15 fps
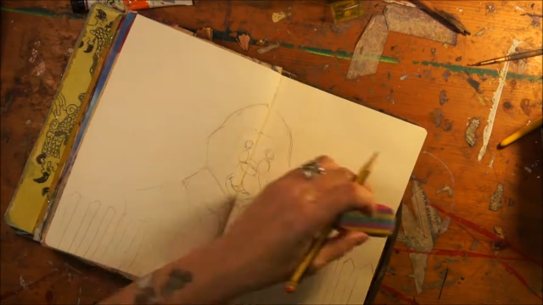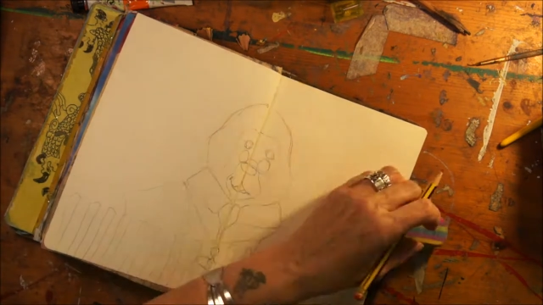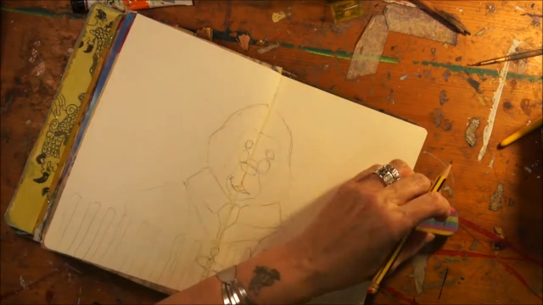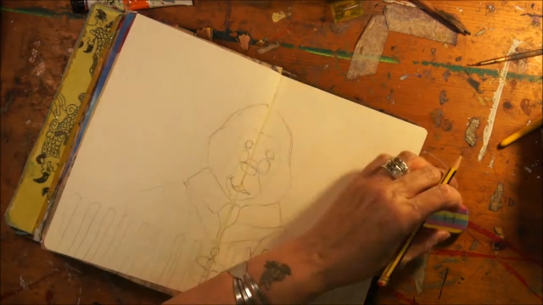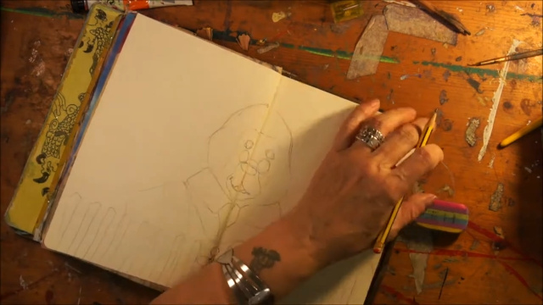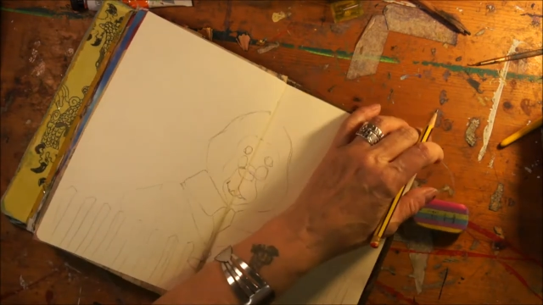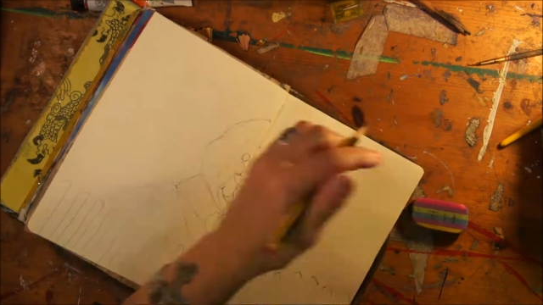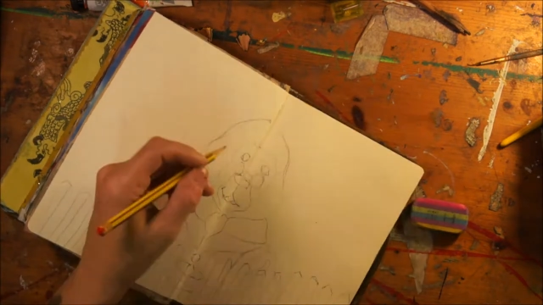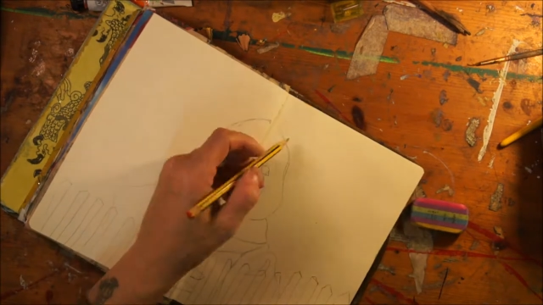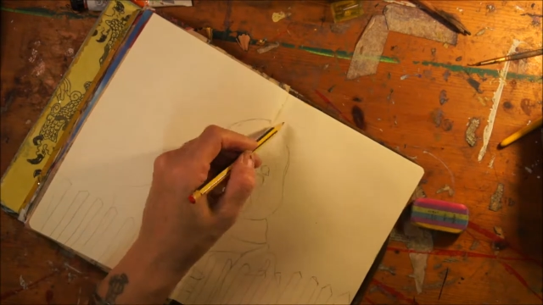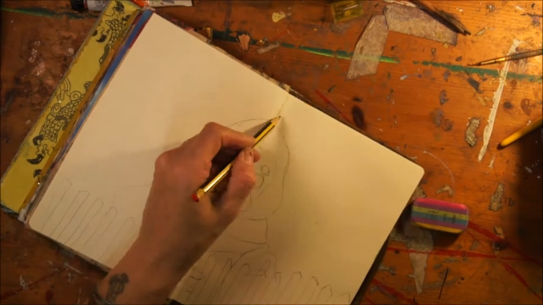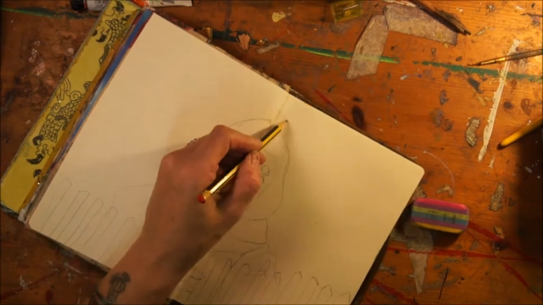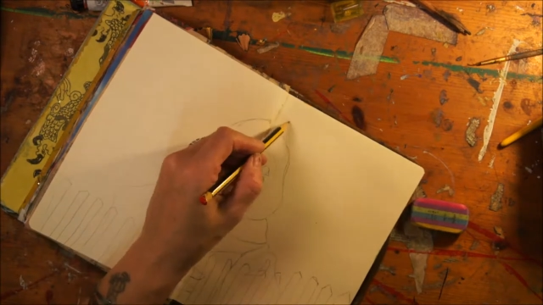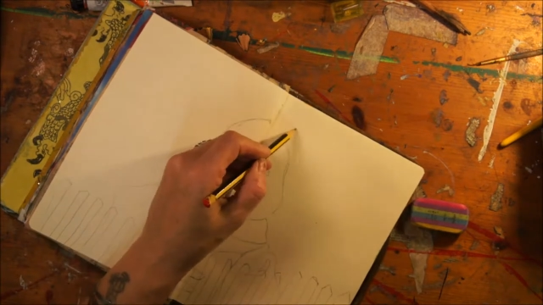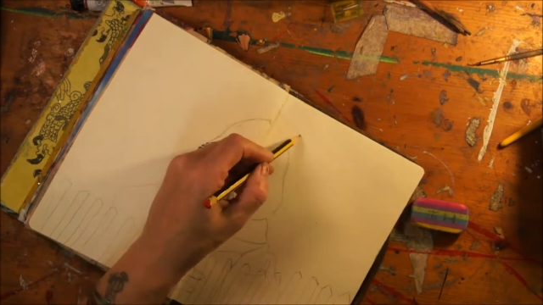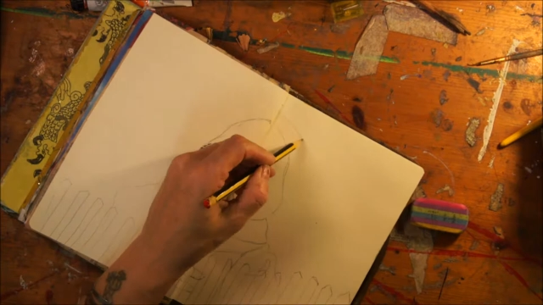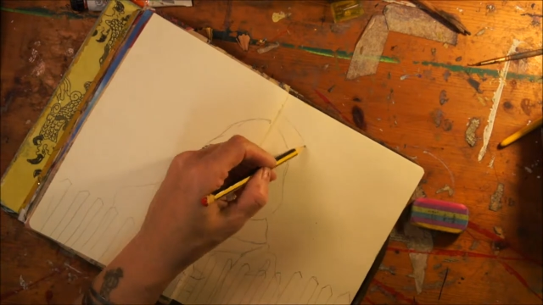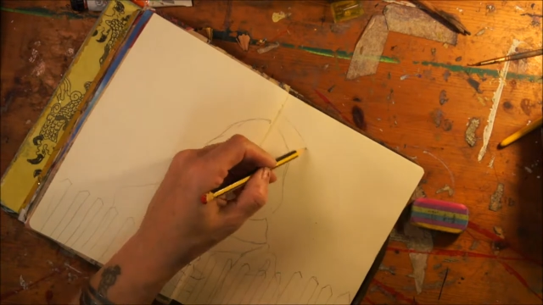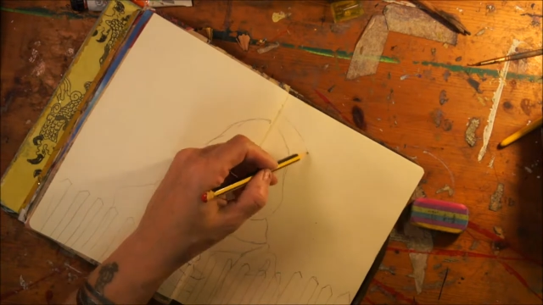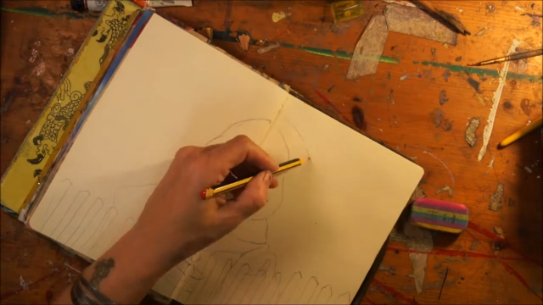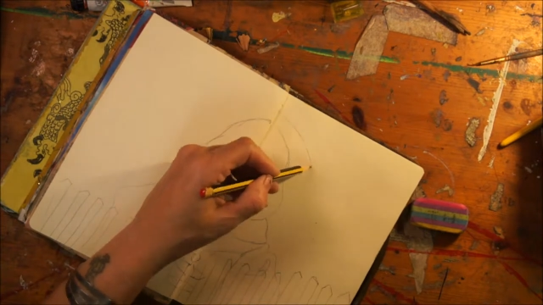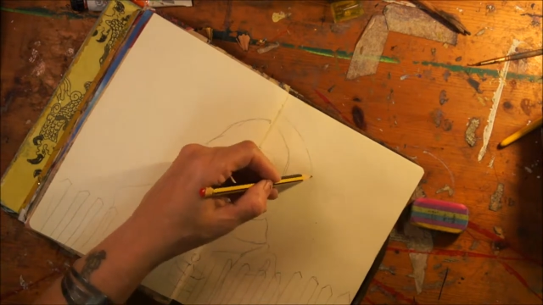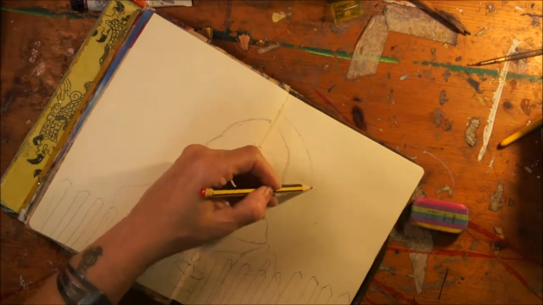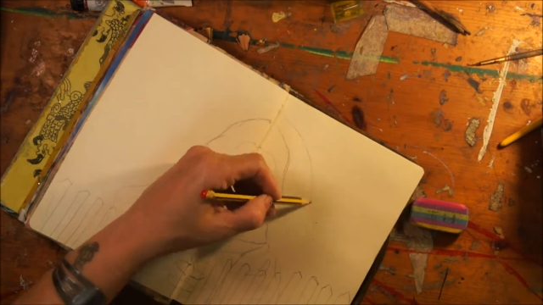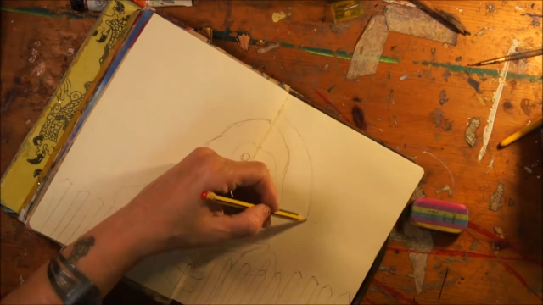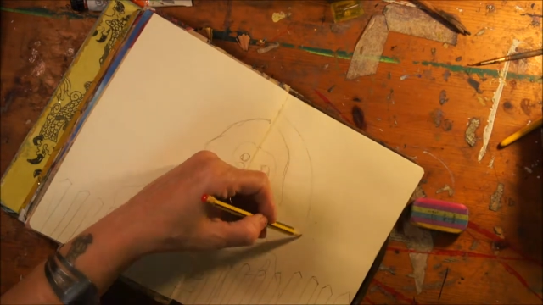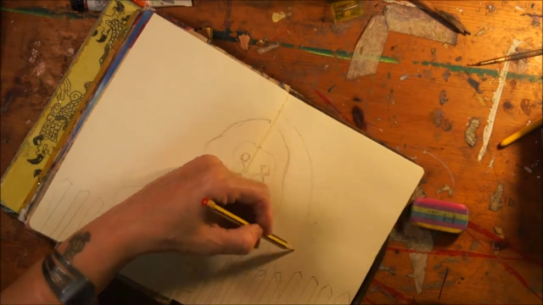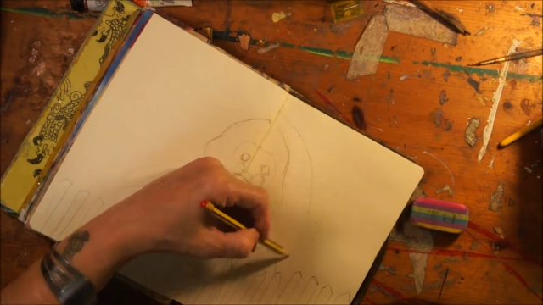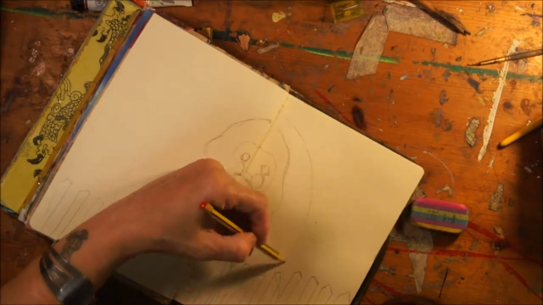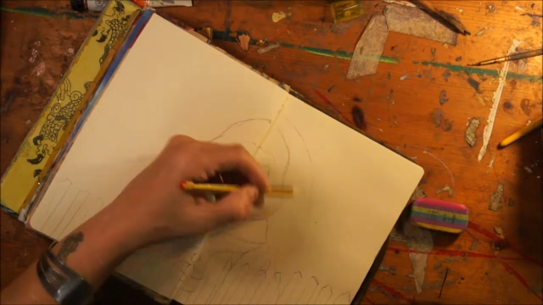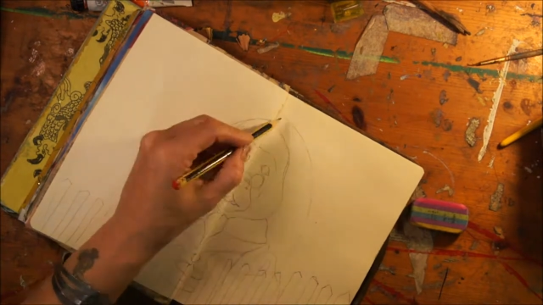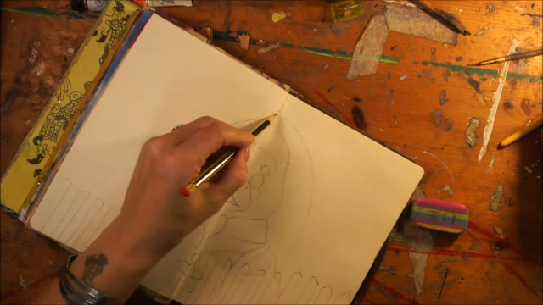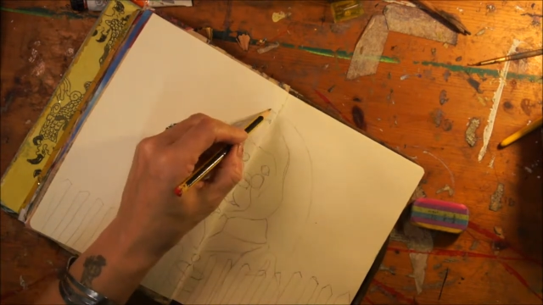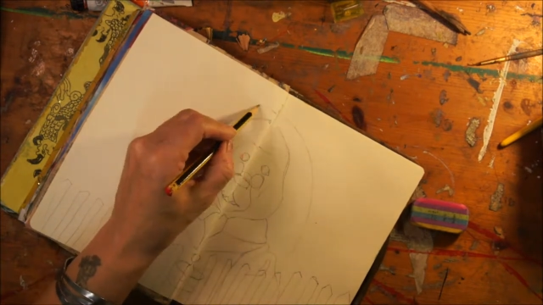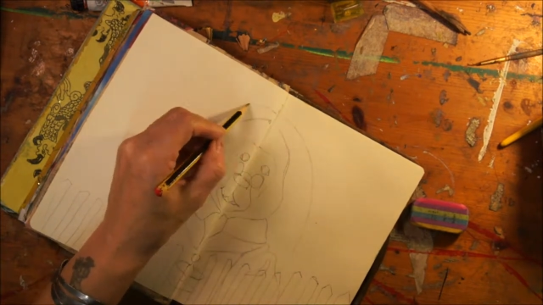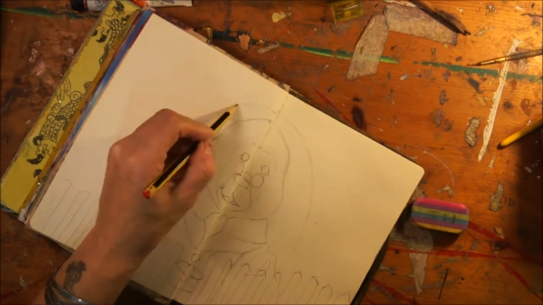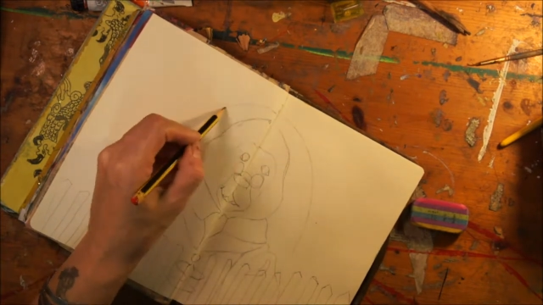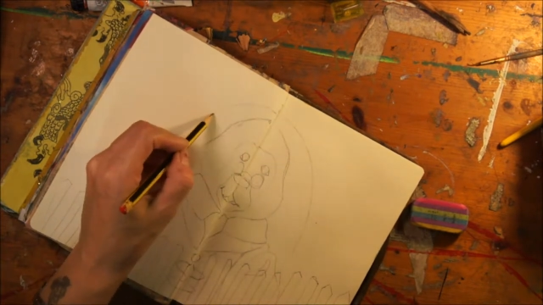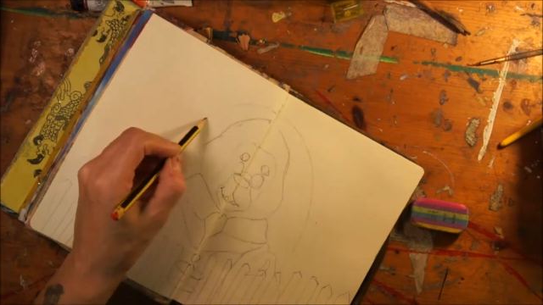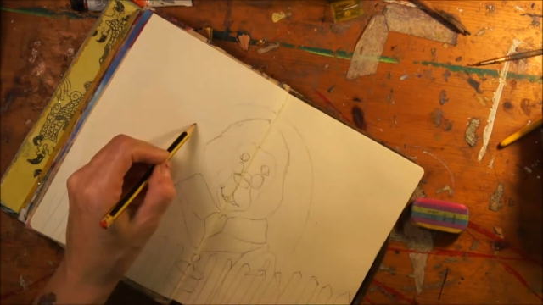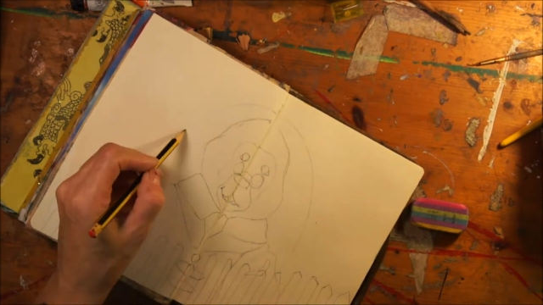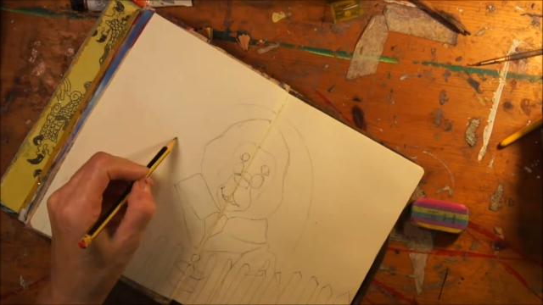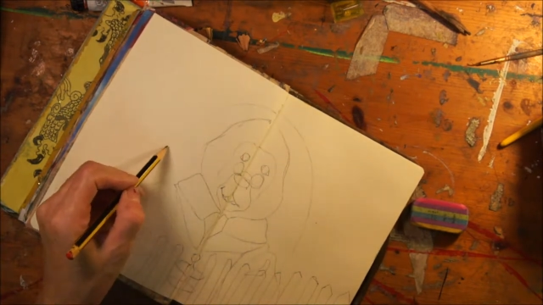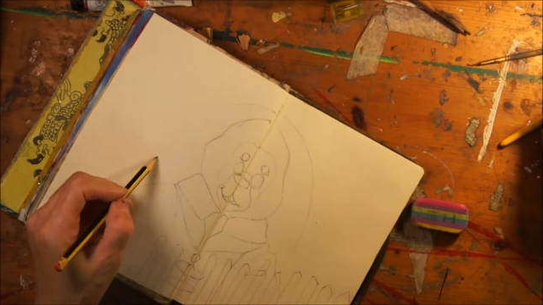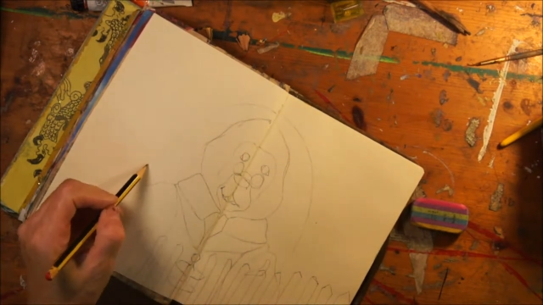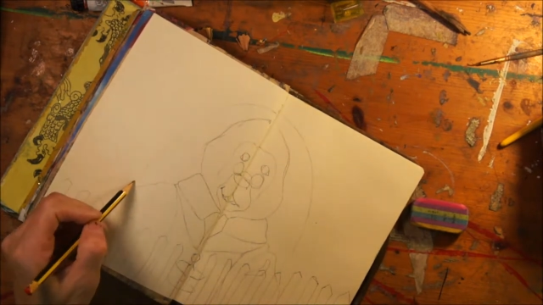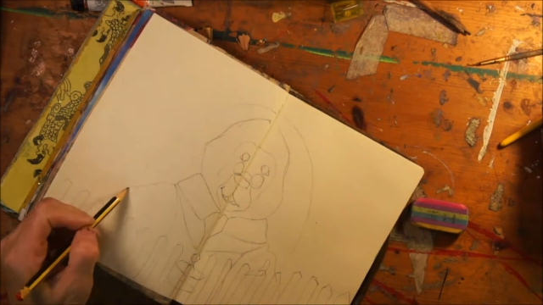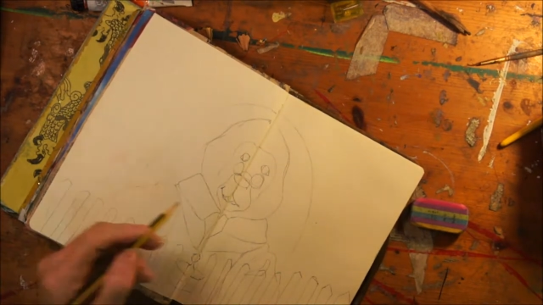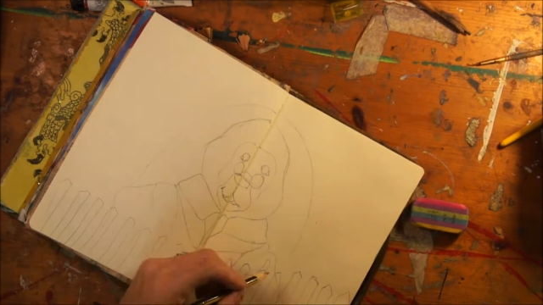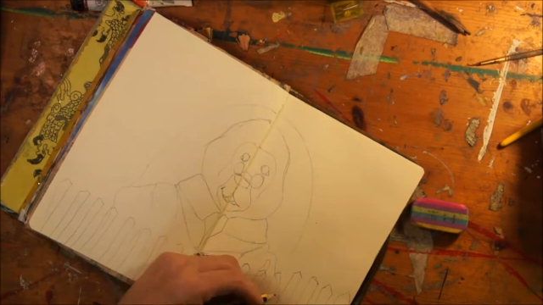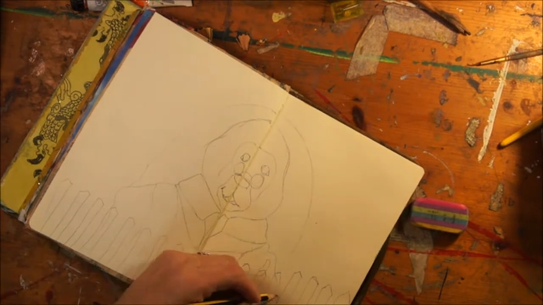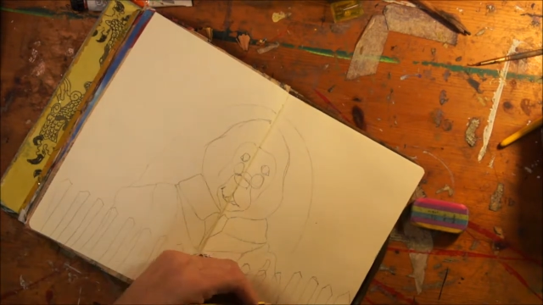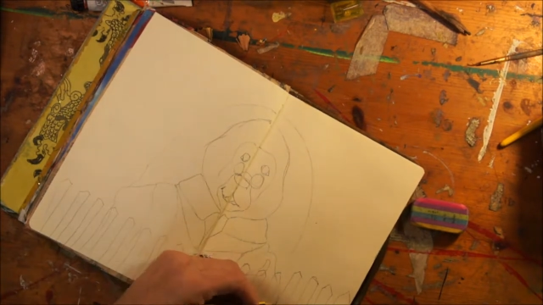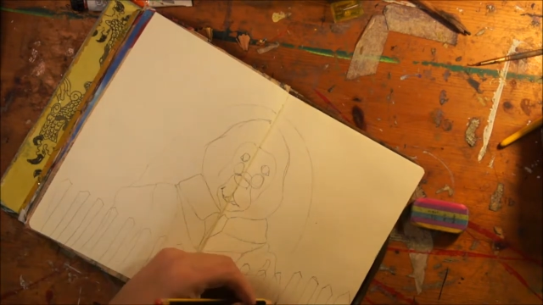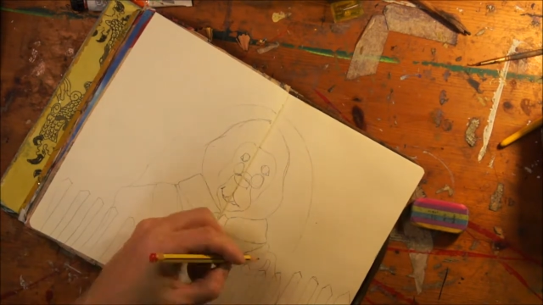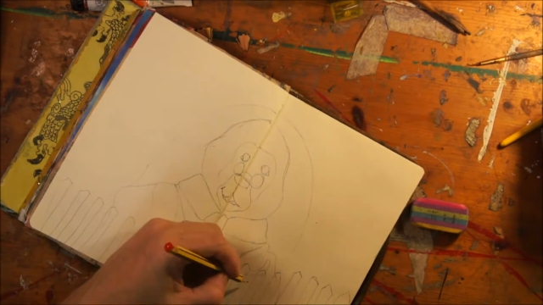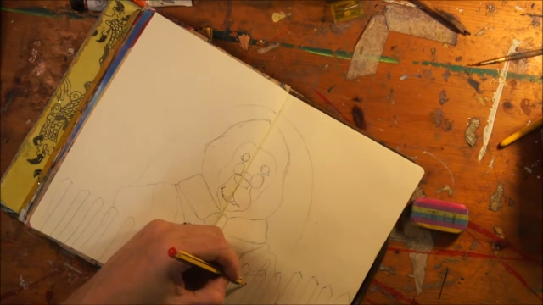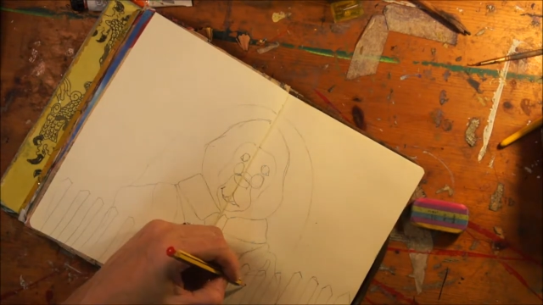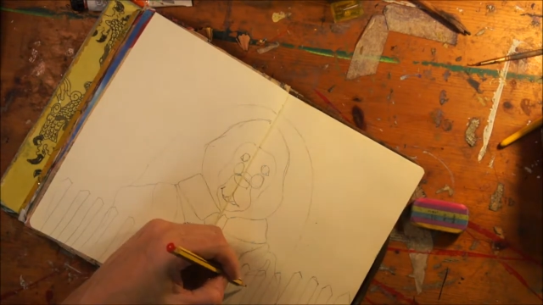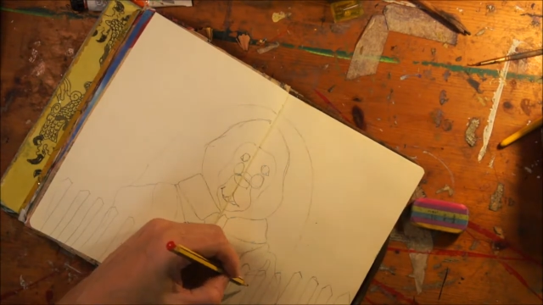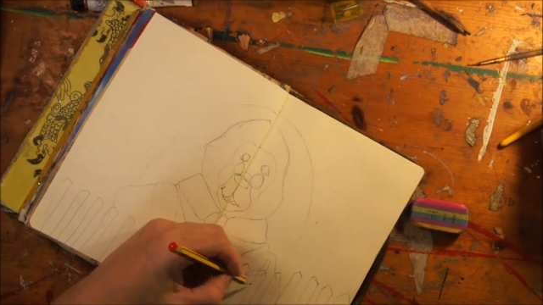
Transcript: No face is visible, so there are no lips to read.